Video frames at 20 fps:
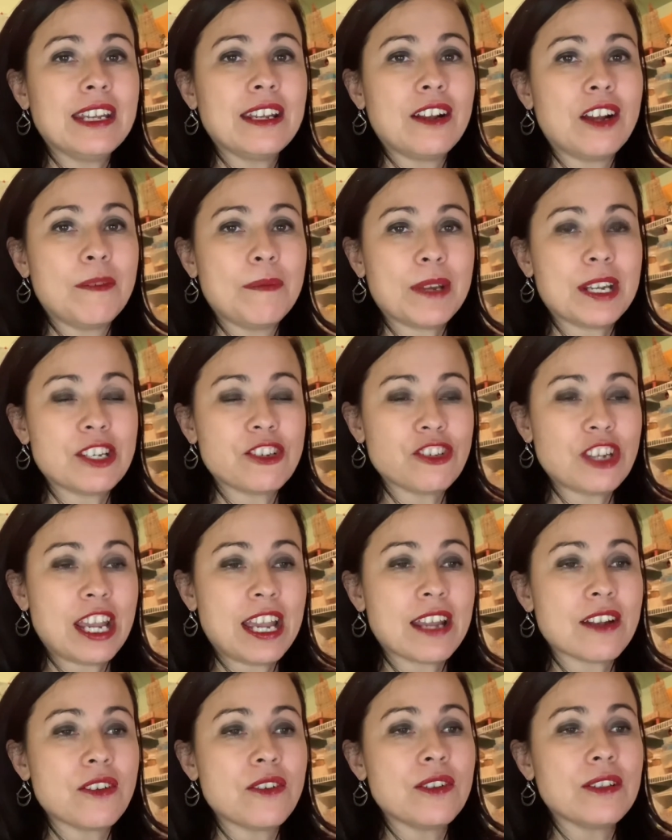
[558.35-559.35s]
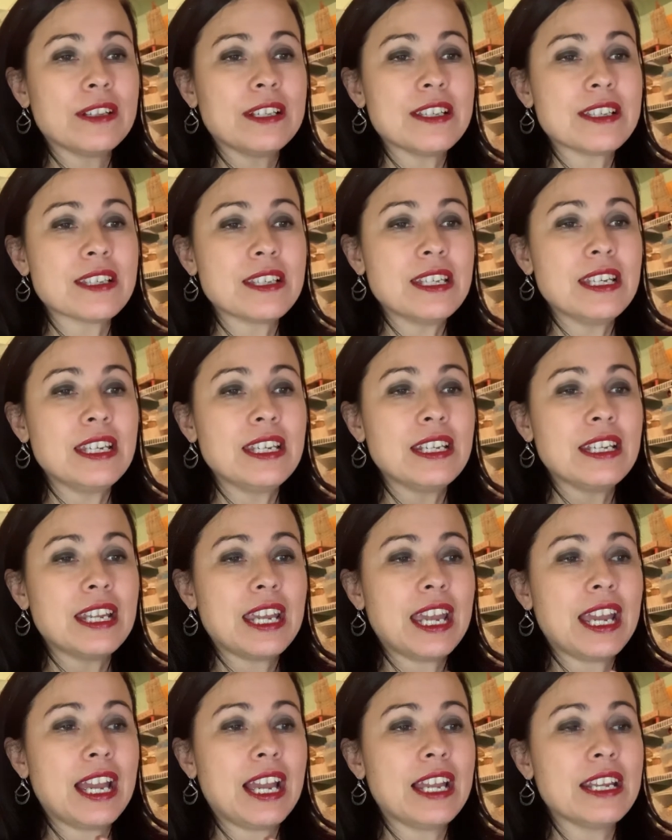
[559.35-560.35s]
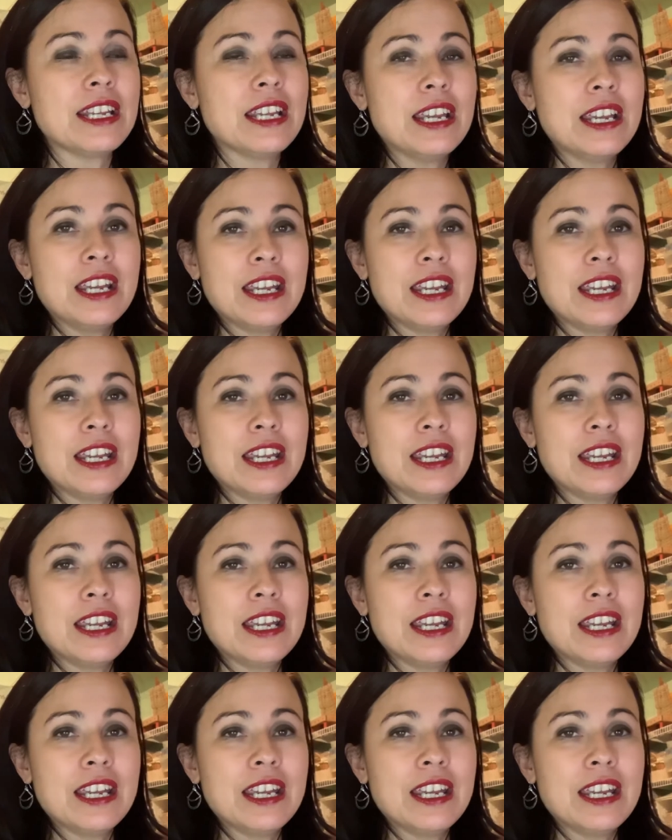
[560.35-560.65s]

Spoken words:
on my channel, listening and